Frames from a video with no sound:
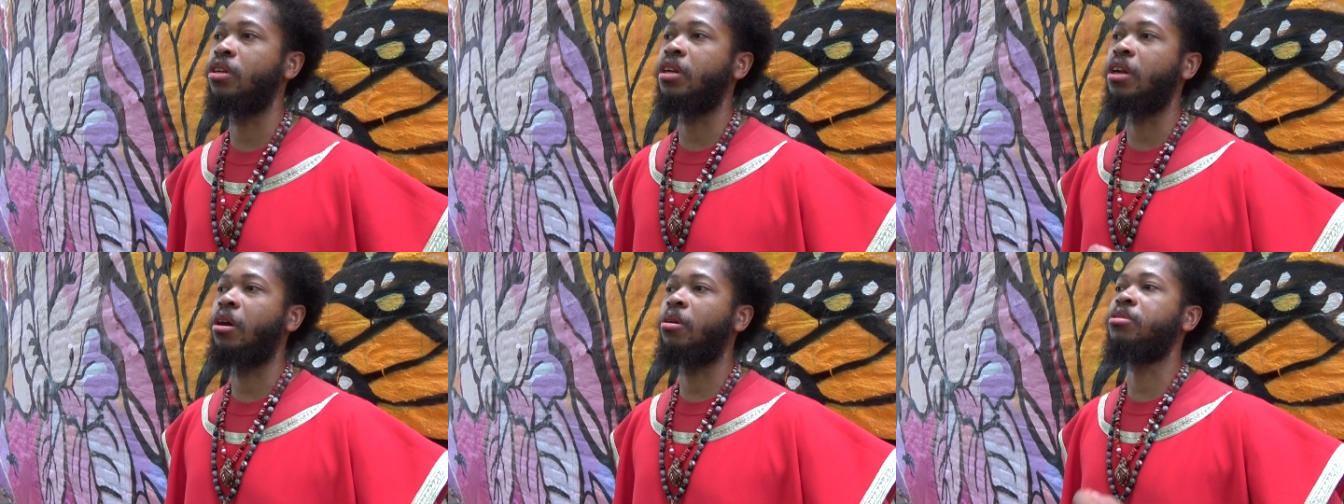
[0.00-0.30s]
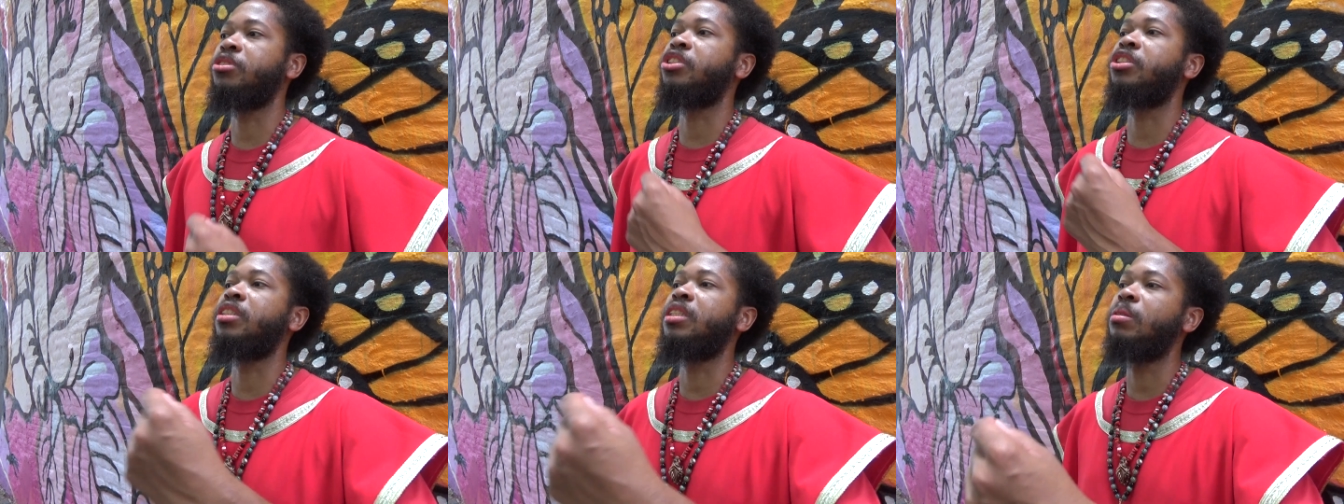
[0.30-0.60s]

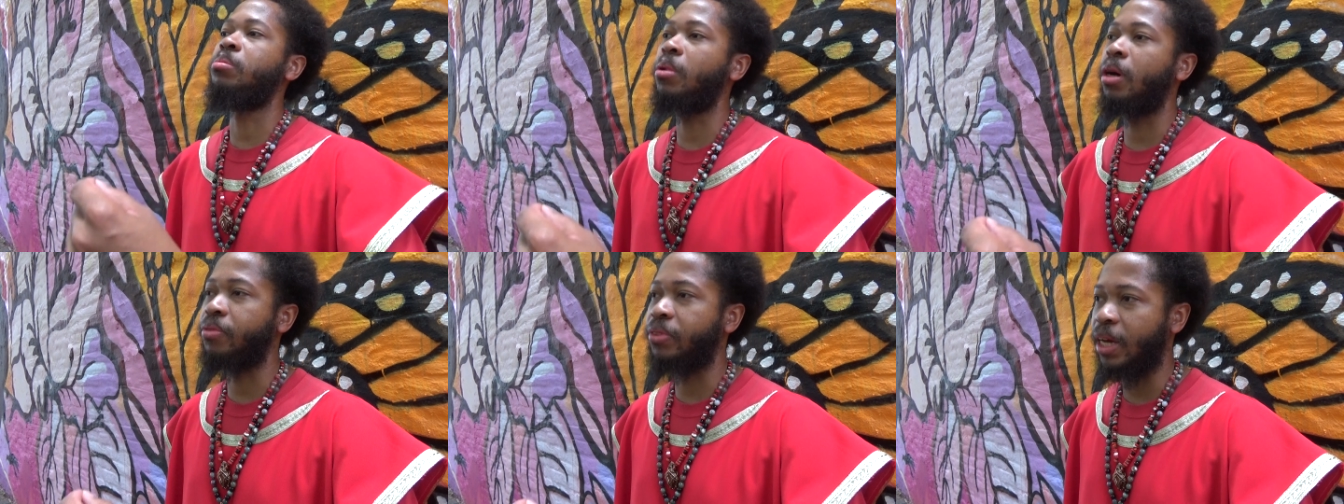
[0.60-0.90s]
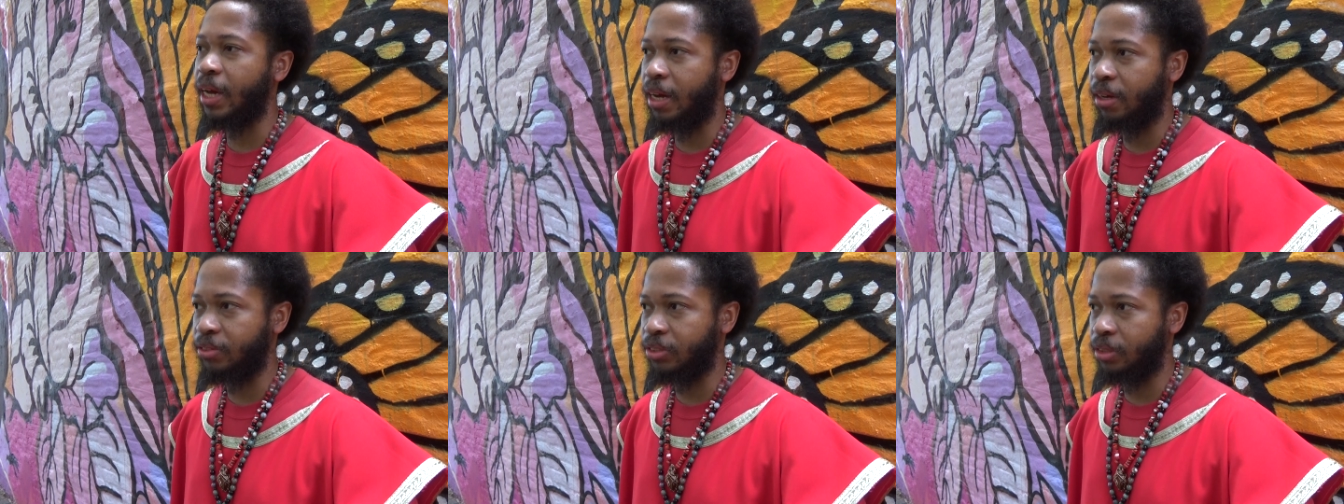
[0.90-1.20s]
lost sheep of the
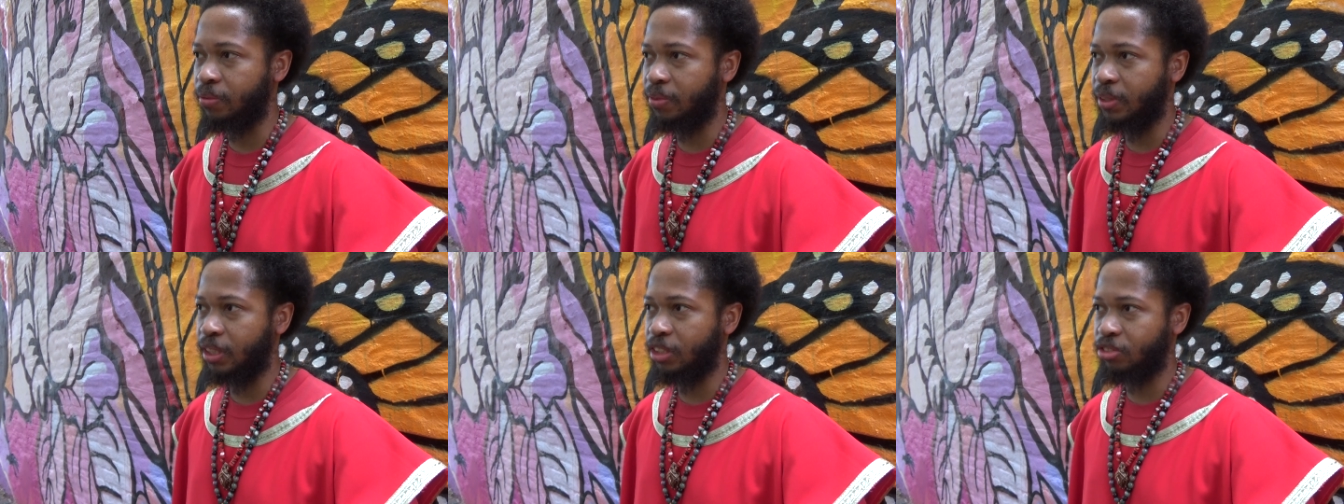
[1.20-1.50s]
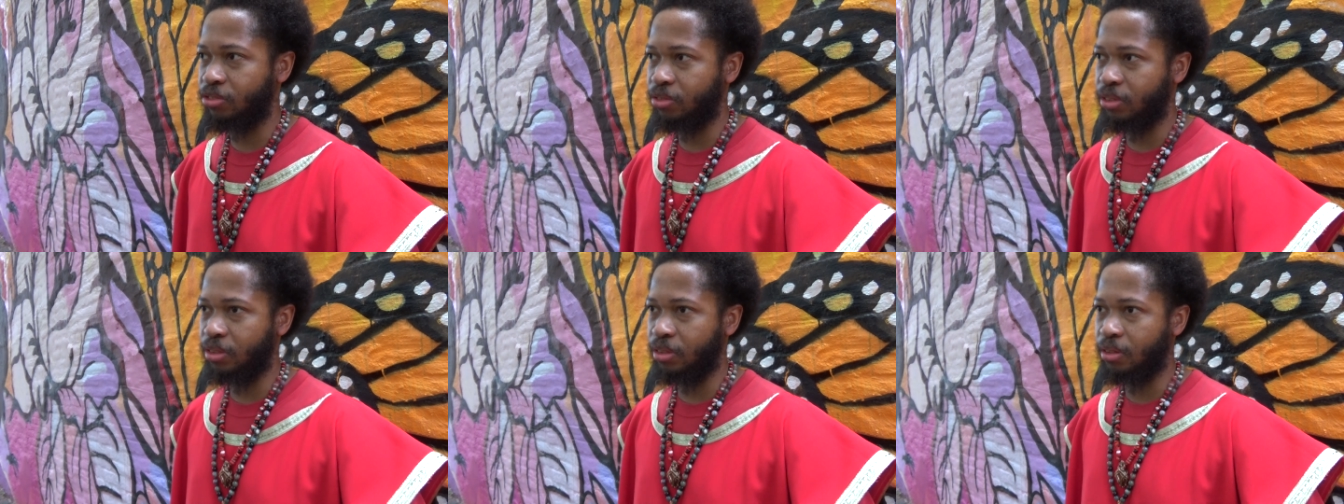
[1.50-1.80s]
house of
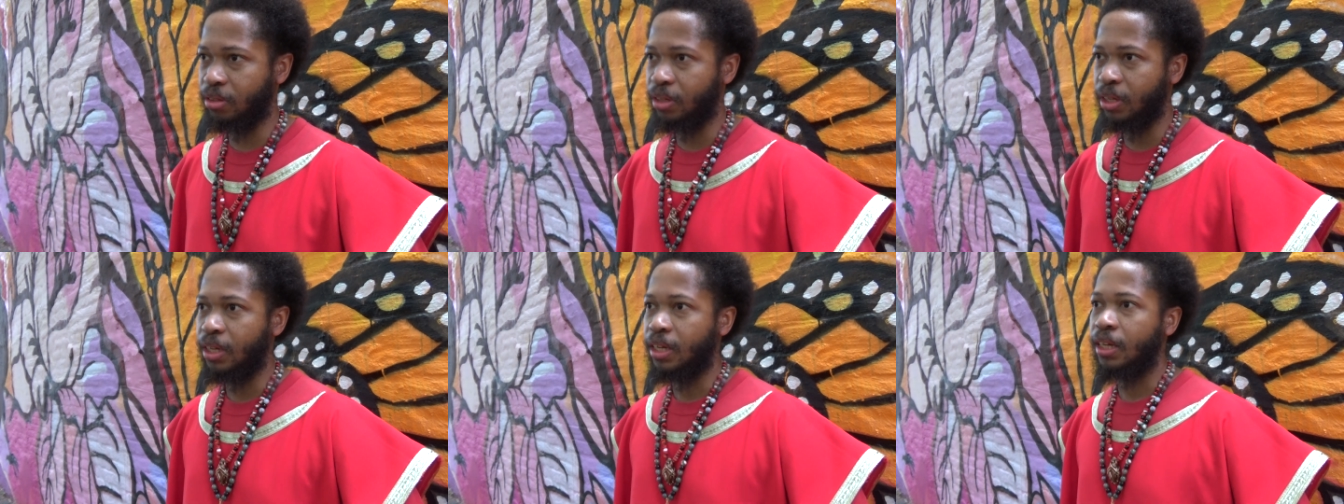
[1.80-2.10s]
Israel.